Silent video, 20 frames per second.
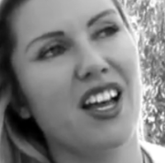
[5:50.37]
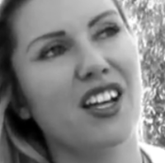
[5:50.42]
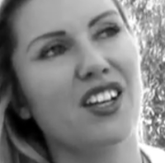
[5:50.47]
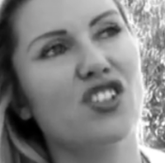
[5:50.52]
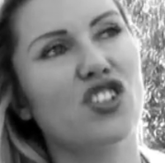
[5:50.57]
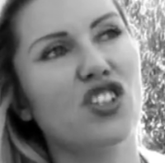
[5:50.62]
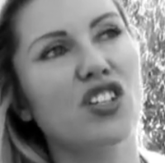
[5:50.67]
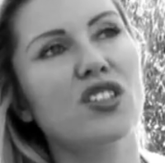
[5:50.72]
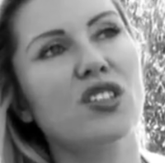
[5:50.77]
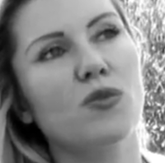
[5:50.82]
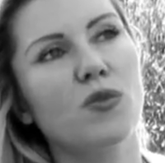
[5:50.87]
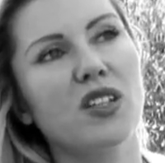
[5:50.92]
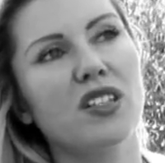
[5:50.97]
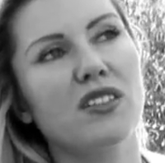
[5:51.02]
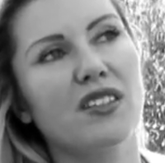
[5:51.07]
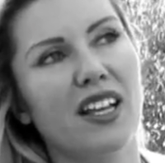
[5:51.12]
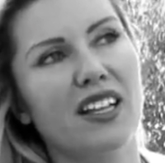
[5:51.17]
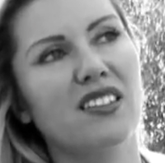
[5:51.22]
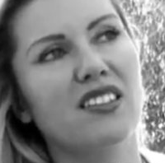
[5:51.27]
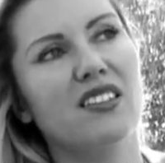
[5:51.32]
It just
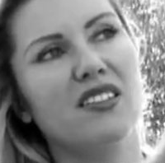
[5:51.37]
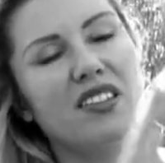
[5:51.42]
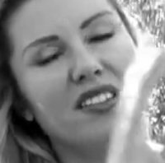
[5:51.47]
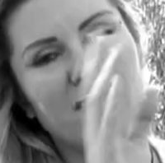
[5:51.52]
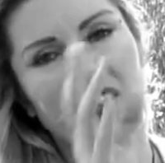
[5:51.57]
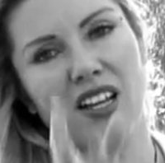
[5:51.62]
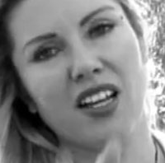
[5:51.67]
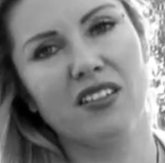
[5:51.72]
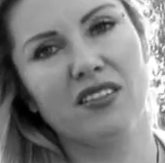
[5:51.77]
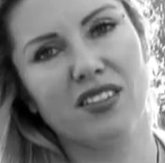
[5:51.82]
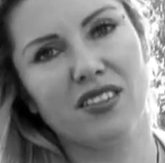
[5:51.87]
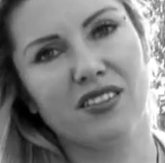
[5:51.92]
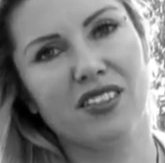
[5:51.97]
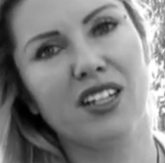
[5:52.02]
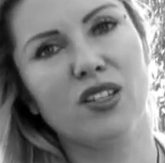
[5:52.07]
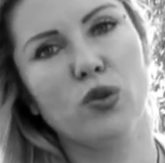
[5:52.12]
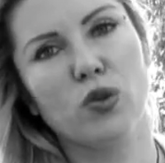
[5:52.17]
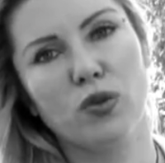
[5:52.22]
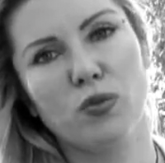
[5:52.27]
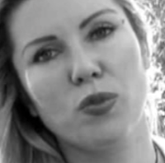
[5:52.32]
means that's the standard.
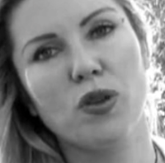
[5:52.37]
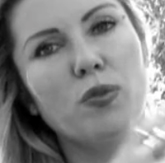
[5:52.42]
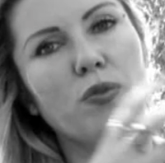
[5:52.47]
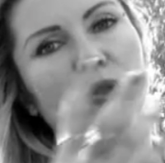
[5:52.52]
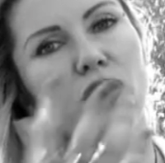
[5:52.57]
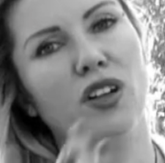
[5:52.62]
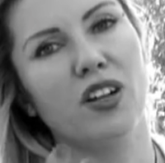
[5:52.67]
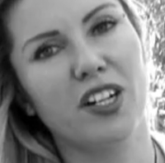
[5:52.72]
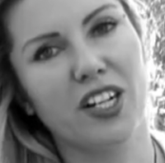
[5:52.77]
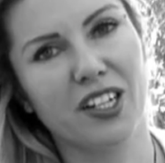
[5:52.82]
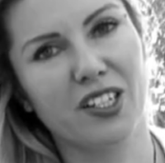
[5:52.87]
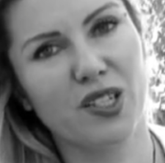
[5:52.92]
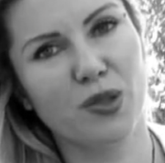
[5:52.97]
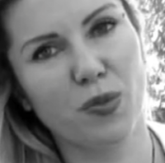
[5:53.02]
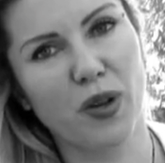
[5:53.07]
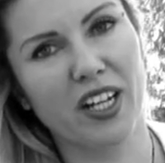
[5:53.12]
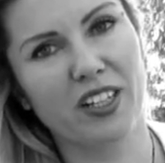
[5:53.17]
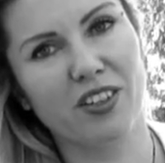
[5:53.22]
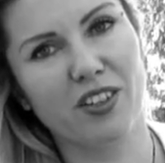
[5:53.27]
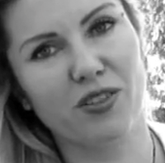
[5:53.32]
That's what people are
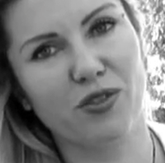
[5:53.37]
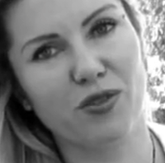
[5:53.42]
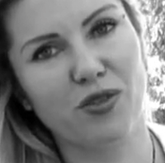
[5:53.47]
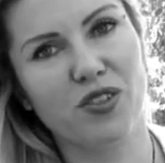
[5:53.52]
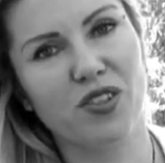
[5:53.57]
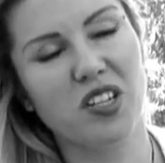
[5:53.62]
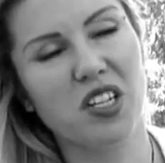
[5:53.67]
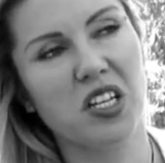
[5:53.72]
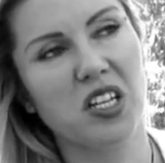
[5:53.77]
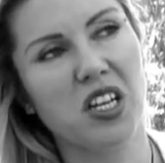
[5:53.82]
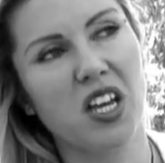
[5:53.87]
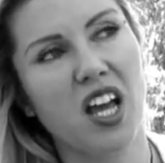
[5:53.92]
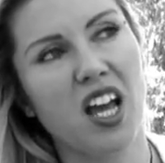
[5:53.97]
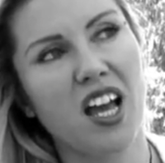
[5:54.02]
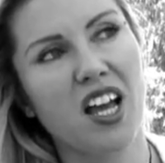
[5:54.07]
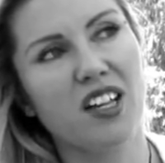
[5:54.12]
expecting to see.